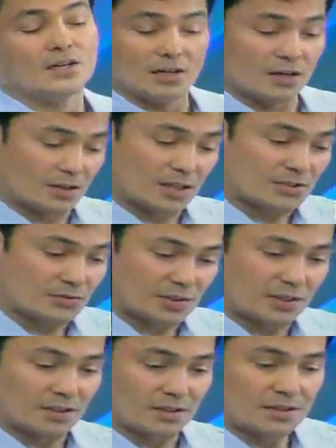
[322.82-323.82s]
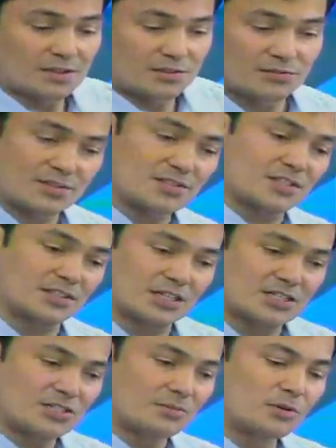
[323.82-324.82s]
Oh, that's really a, uh, this is a
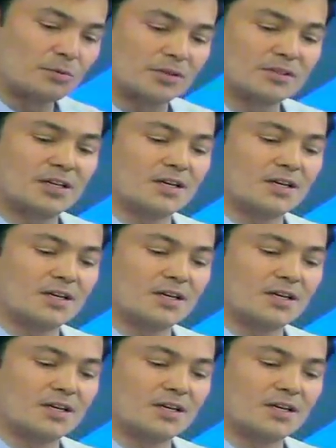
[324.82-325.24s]
touching moment.